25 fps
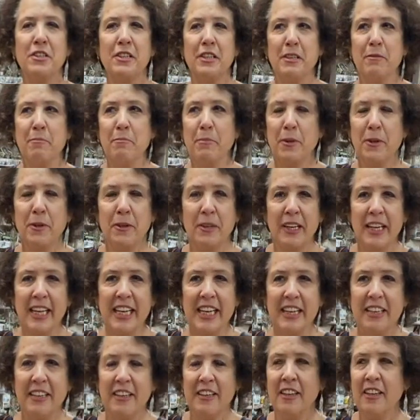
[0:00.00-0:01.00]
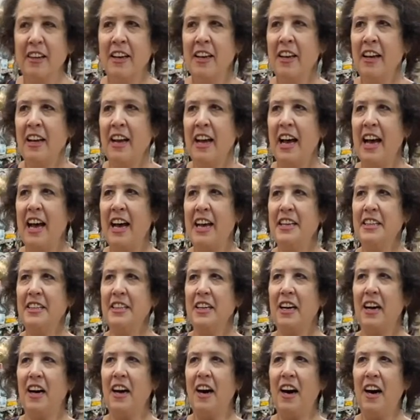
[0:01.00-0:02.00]
in Berlin and
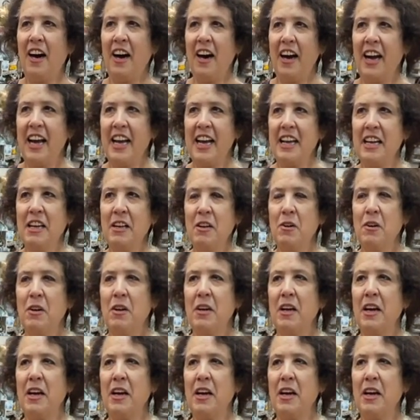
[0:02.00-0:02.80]
I